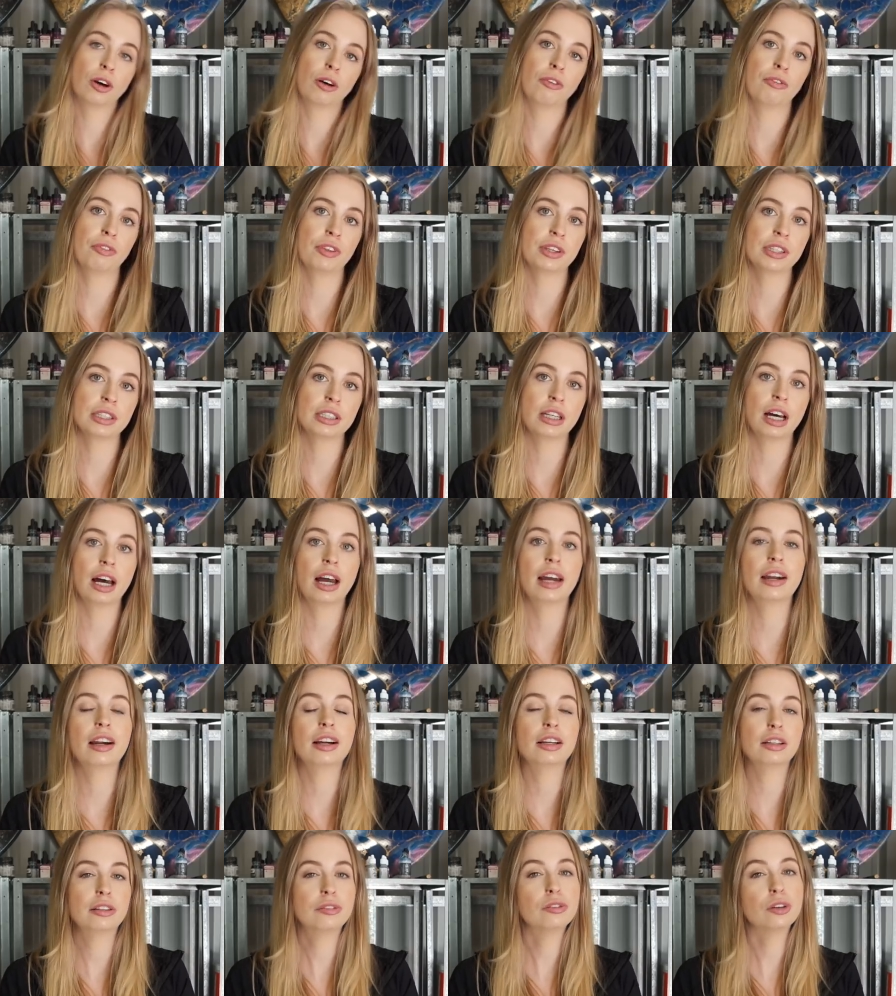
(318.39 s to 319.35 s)
off the
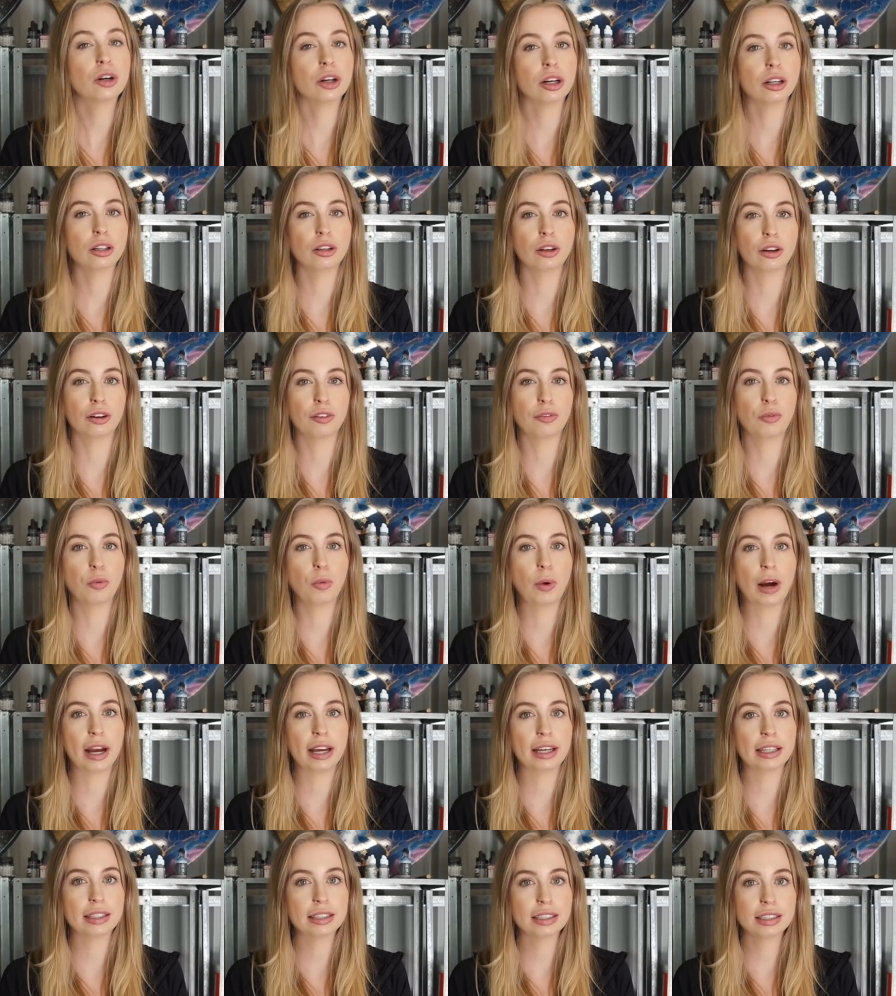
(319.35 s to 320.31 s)
side and you've got a lot of
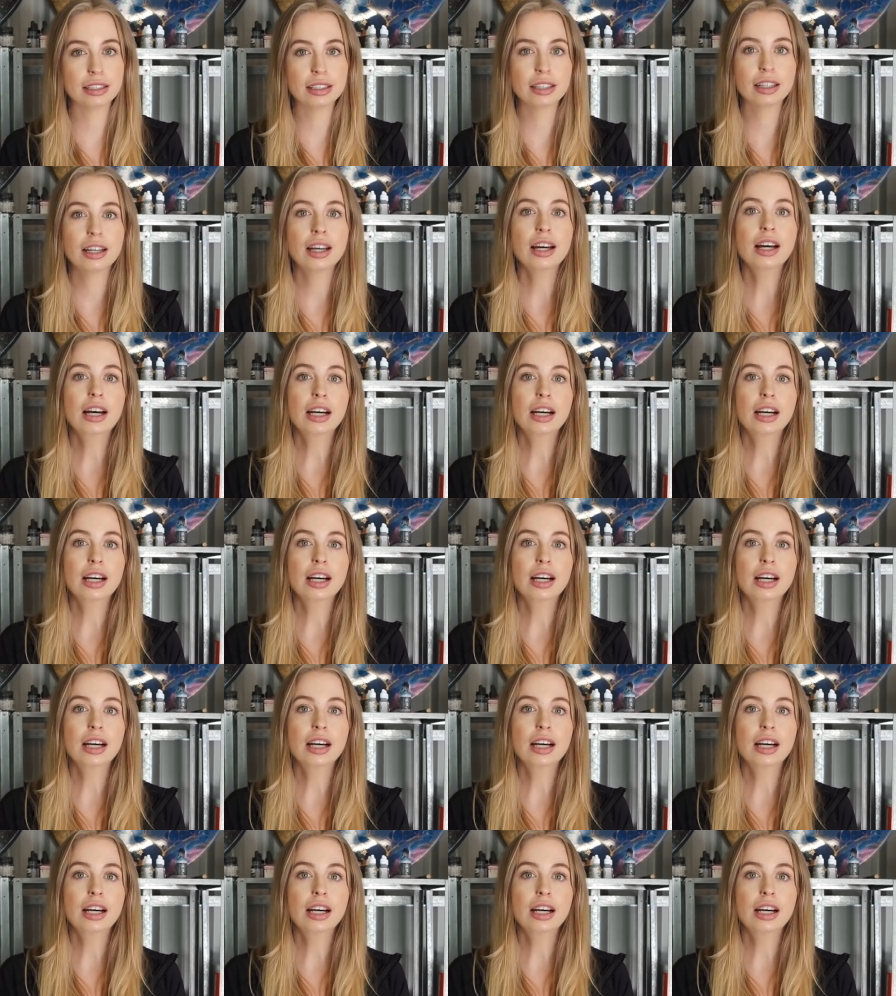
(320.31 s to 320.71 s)
waste.